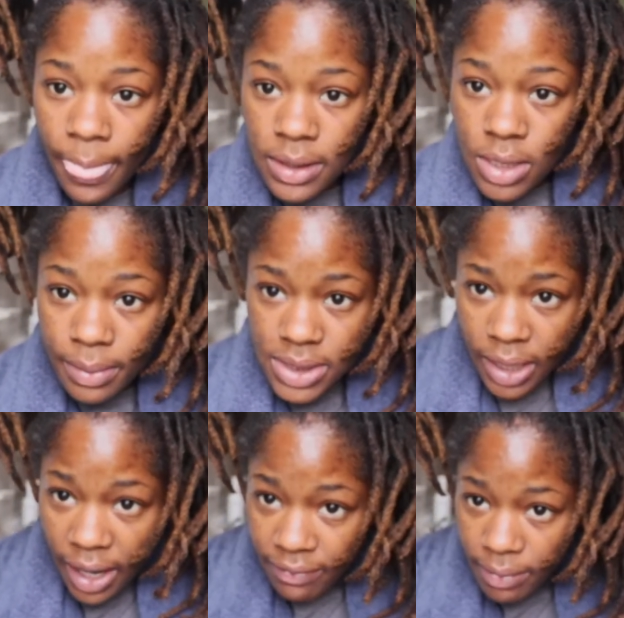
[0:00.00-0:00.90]
So I'm gonna
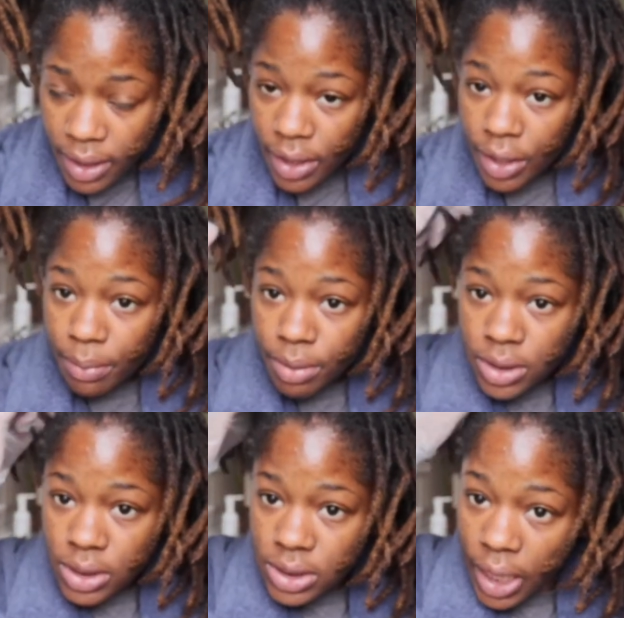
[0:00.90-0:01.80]
take half of my hair and put
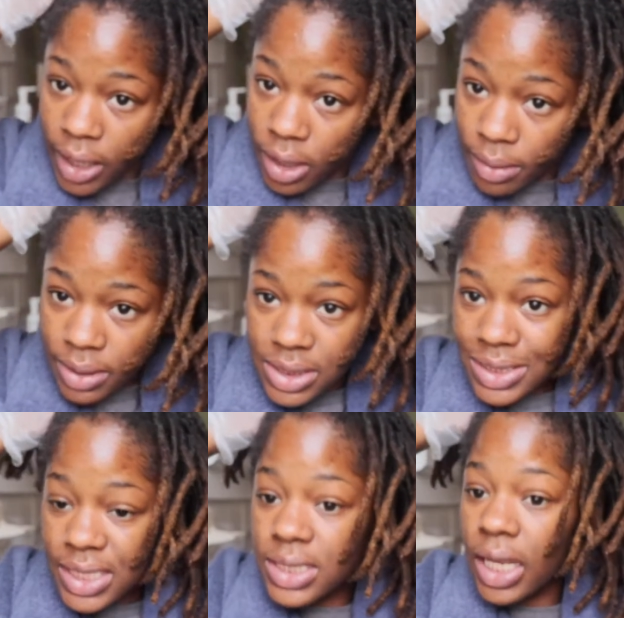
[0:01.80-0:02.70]
this side up because it
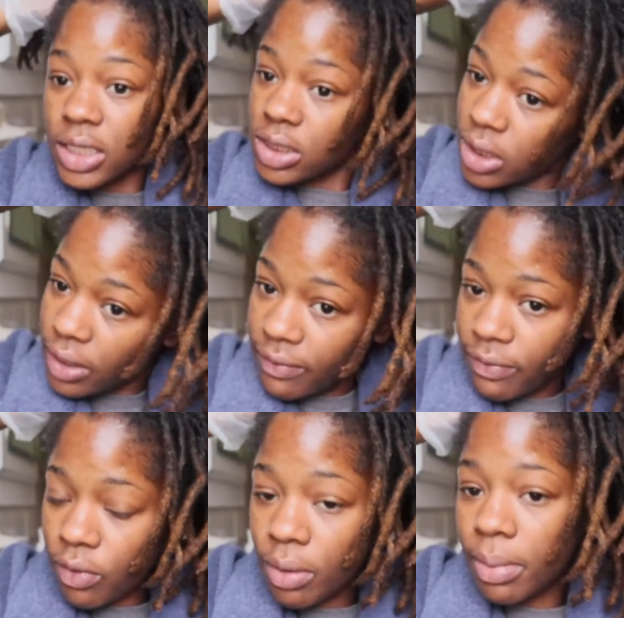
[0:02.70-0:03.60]
says section it in
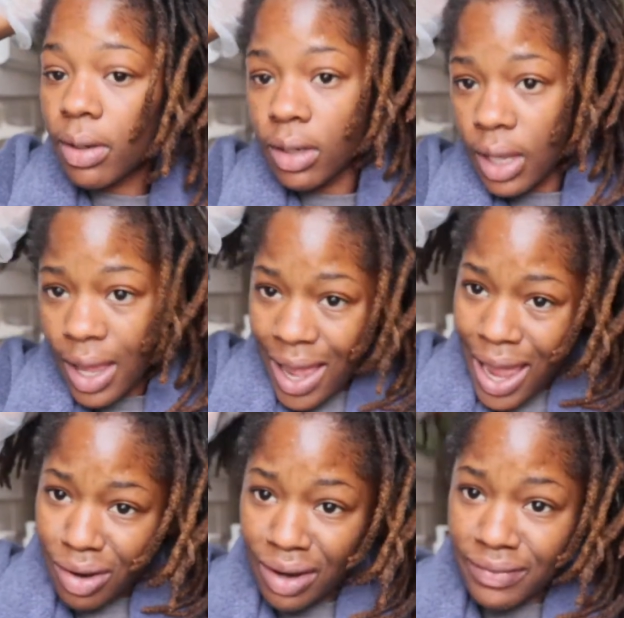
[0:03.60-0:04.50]
4, but
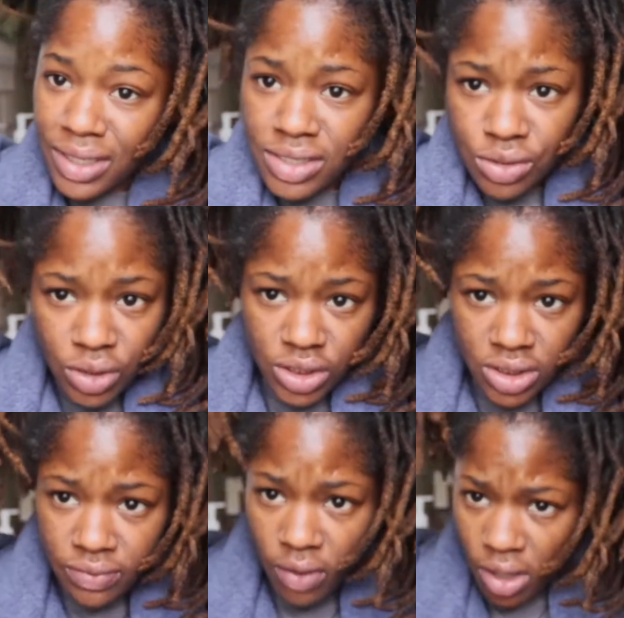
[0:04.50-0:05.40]
I don't have enough
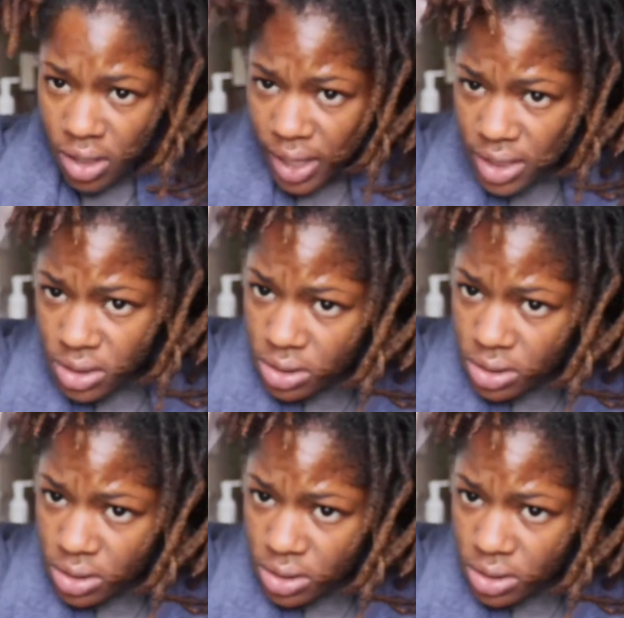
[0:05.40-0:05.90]
scrunchies for all that.